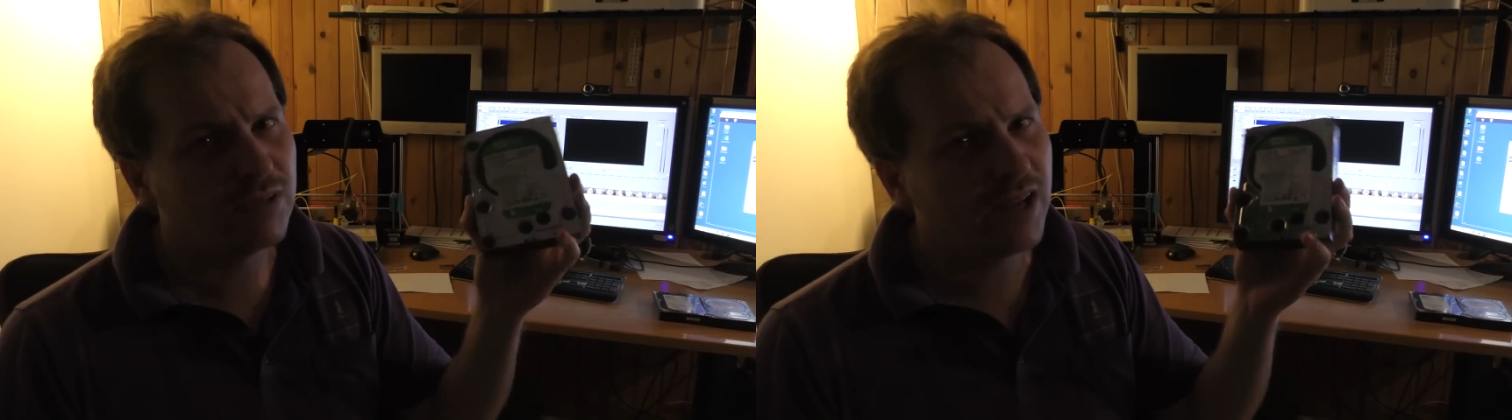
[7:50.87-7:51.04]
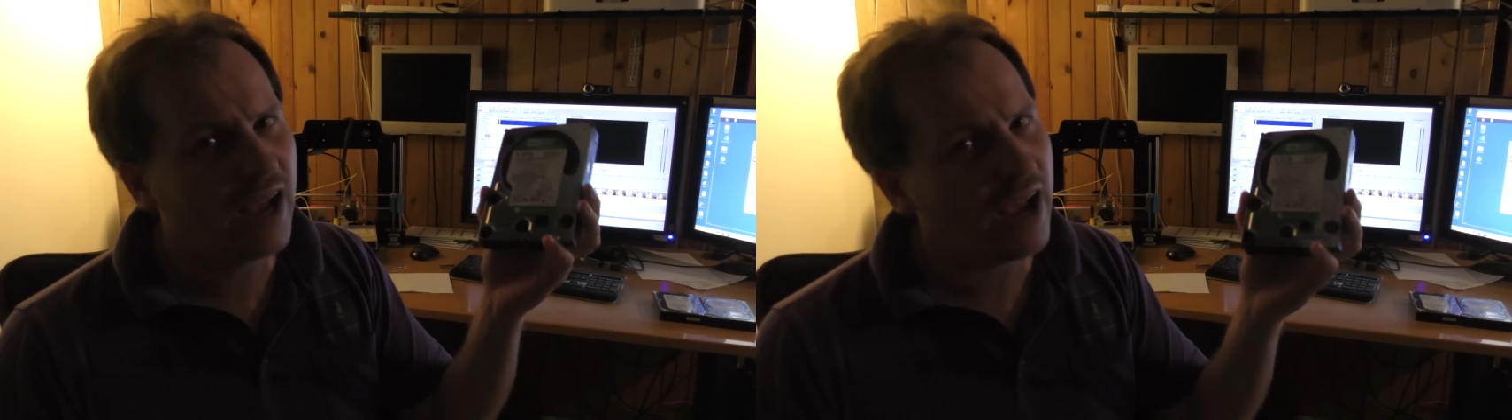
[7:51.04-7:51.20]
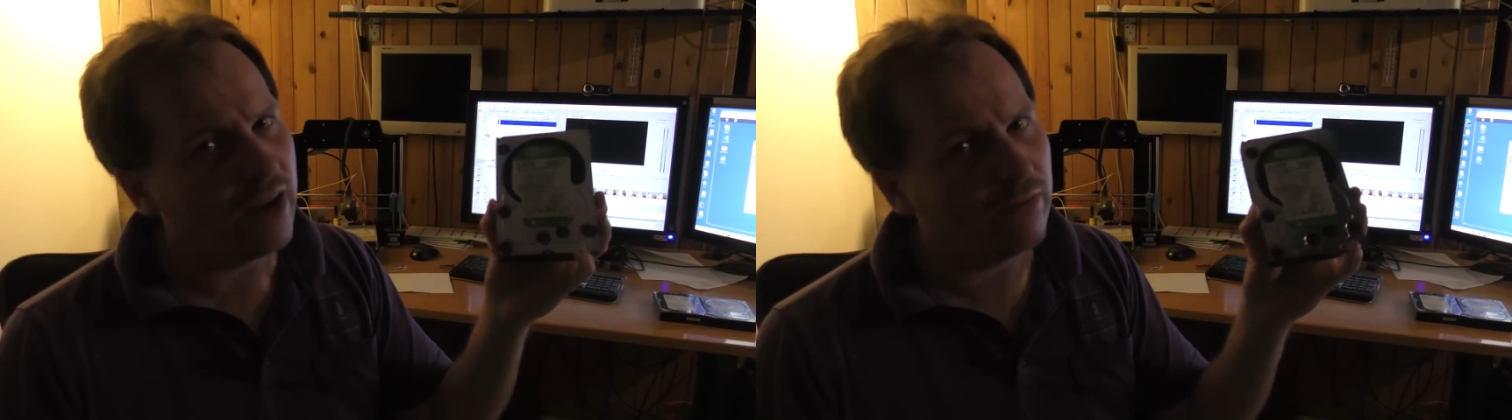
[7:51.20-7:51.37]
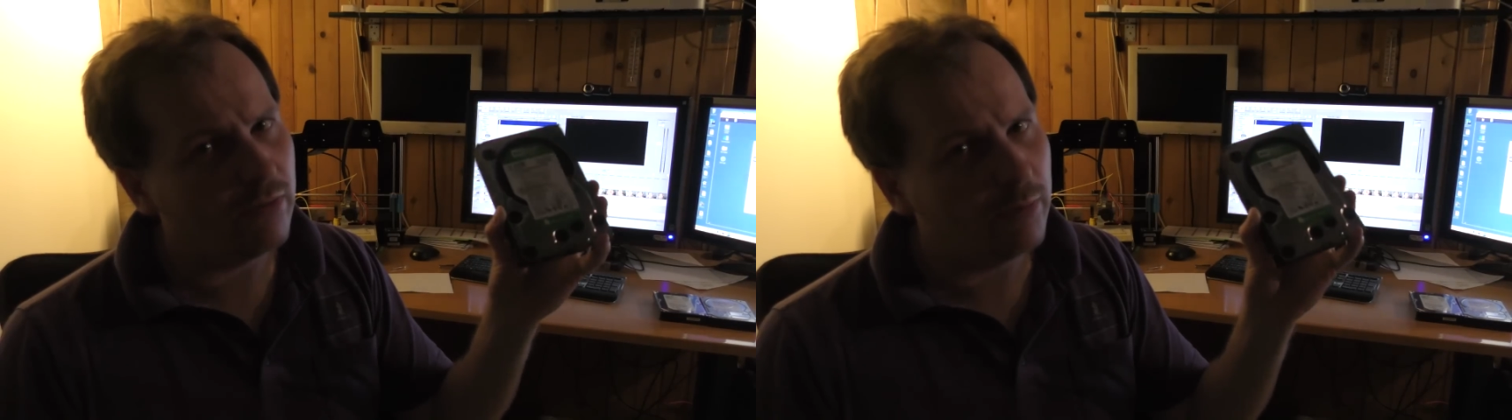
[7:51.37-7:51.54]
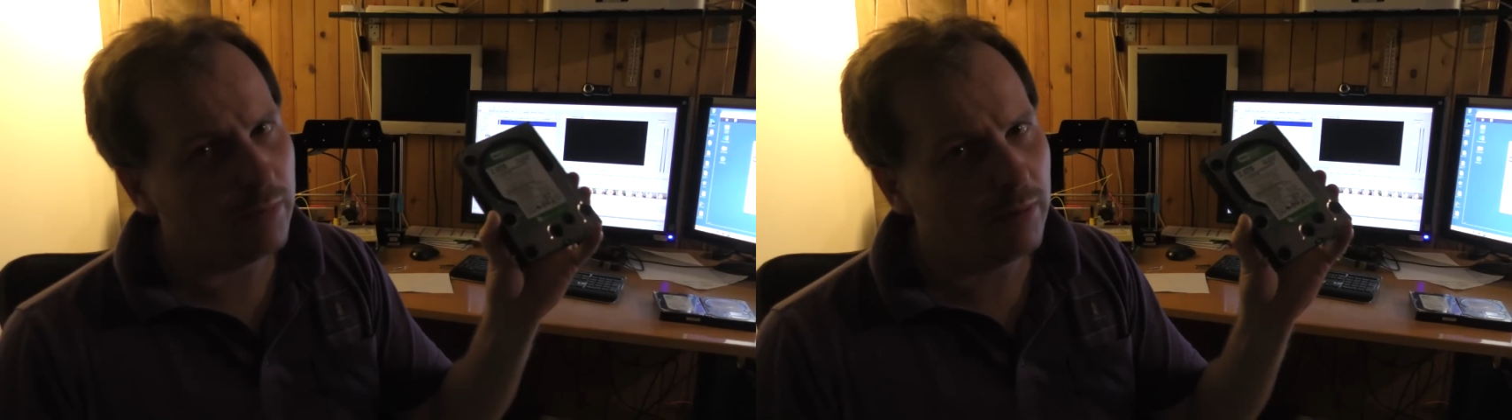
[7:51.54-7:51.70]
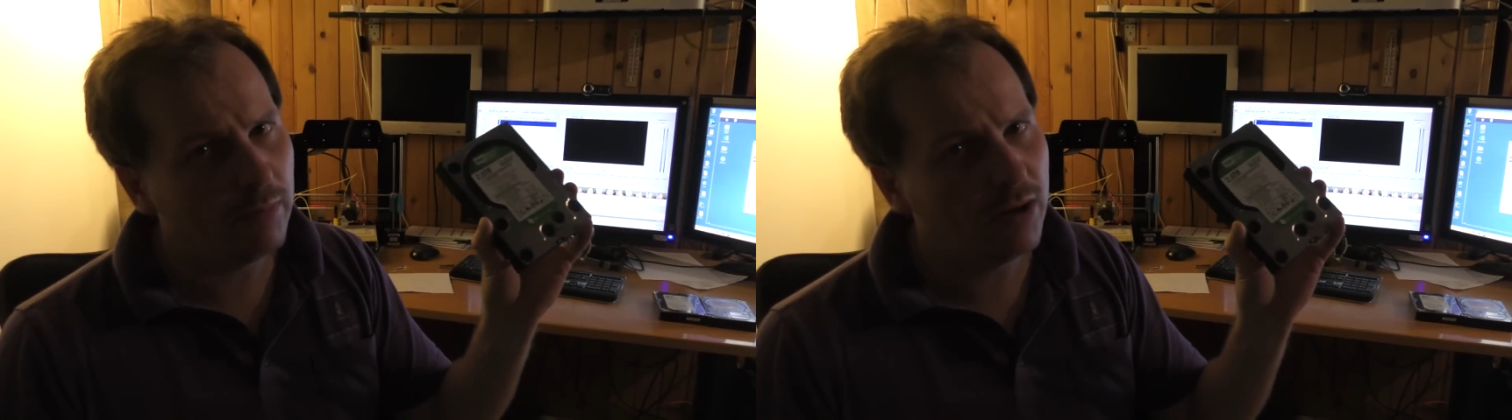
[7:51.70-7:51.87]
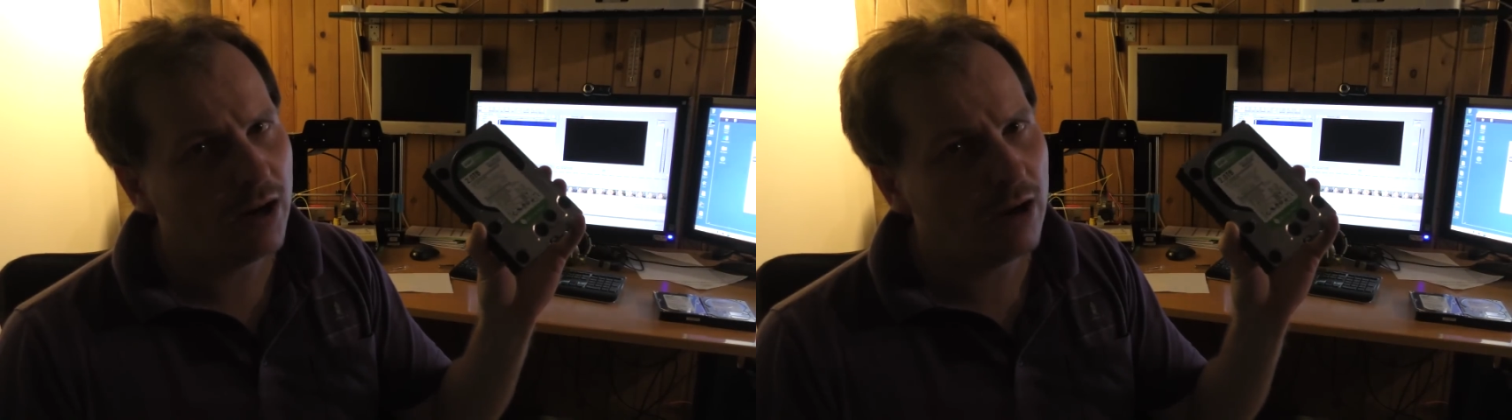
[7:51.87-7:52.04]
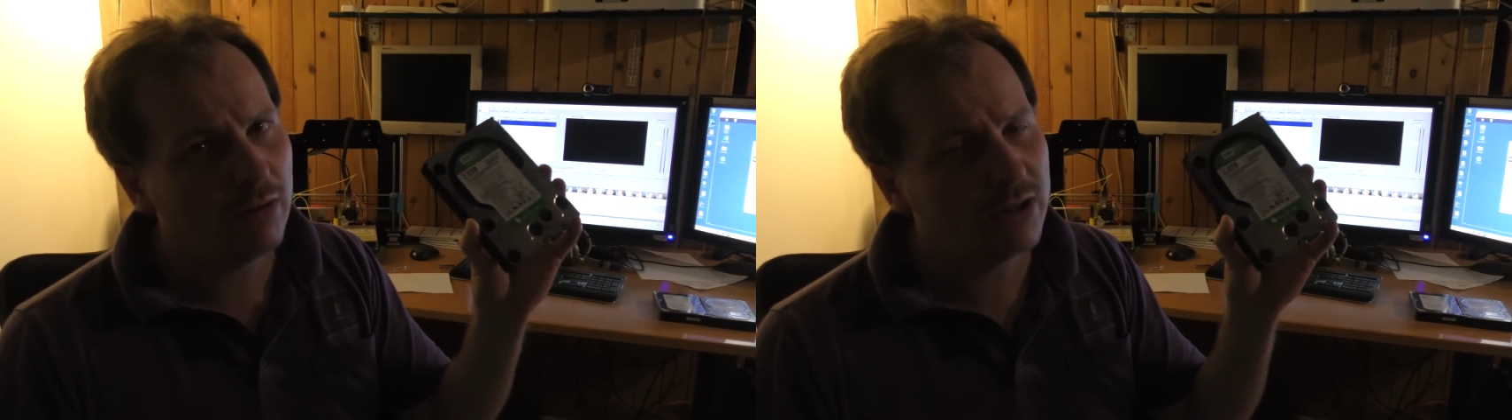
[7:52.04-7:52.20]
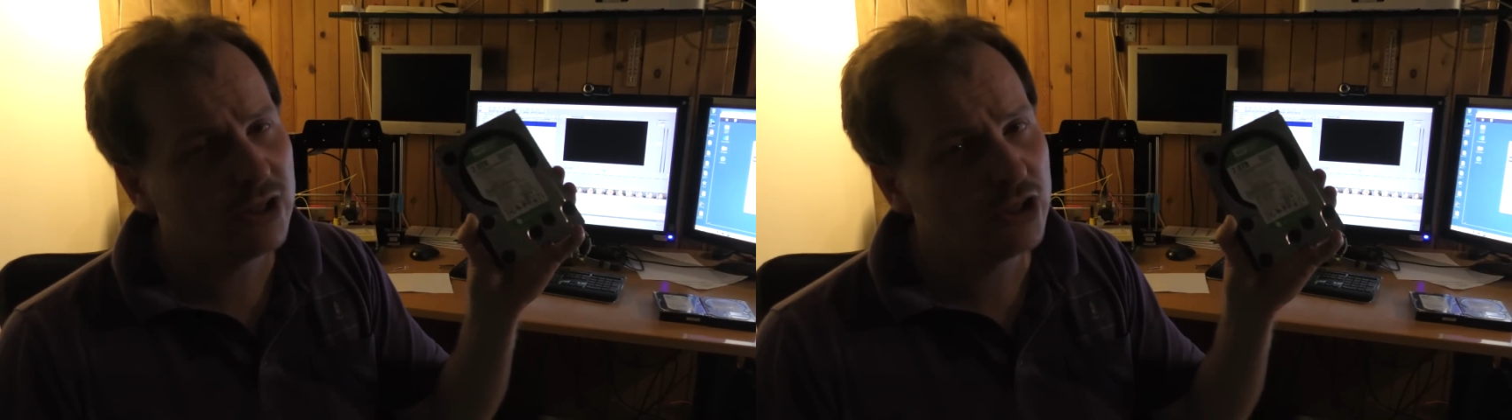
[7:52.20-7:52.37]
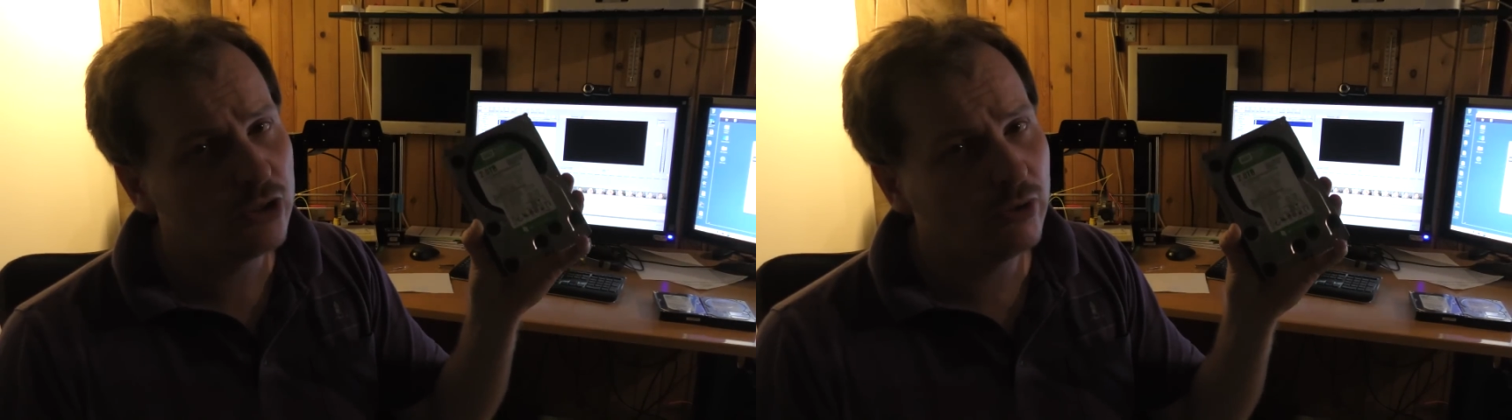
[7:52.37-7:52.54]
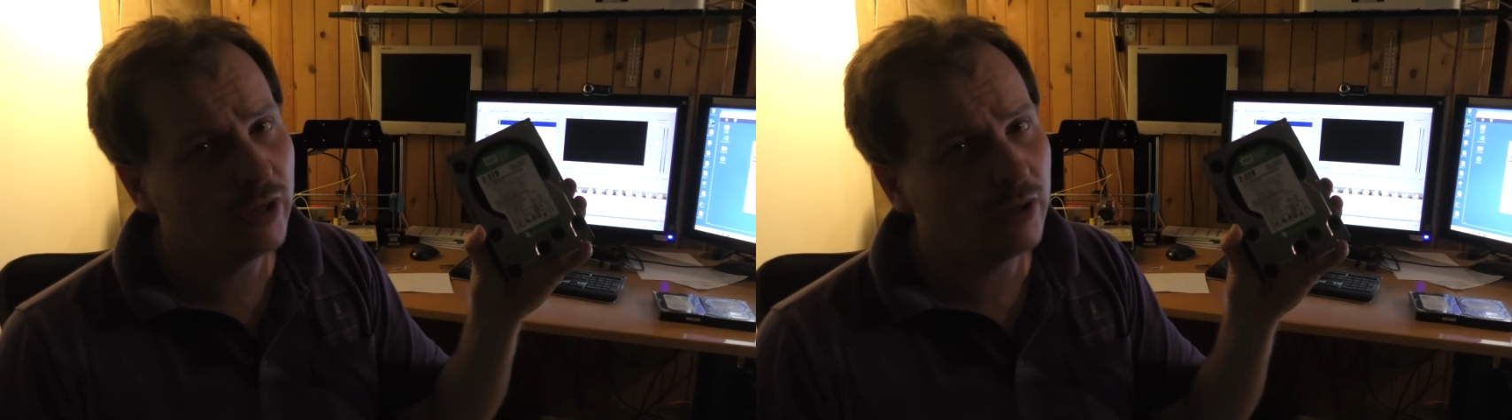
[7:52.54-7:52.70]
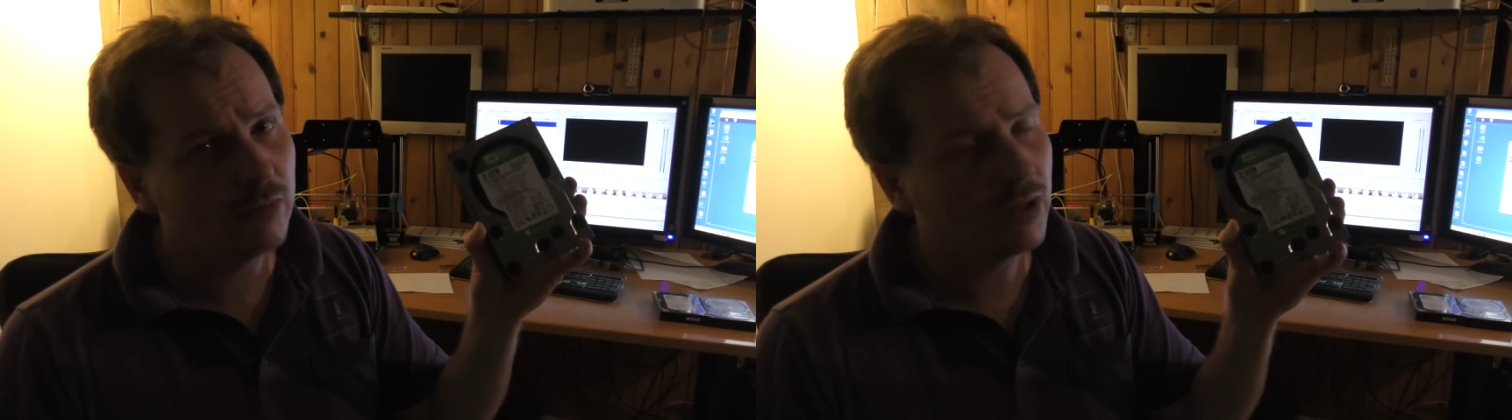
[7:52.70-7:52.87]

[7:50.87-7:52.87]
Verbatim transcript: can't remember how it's doing,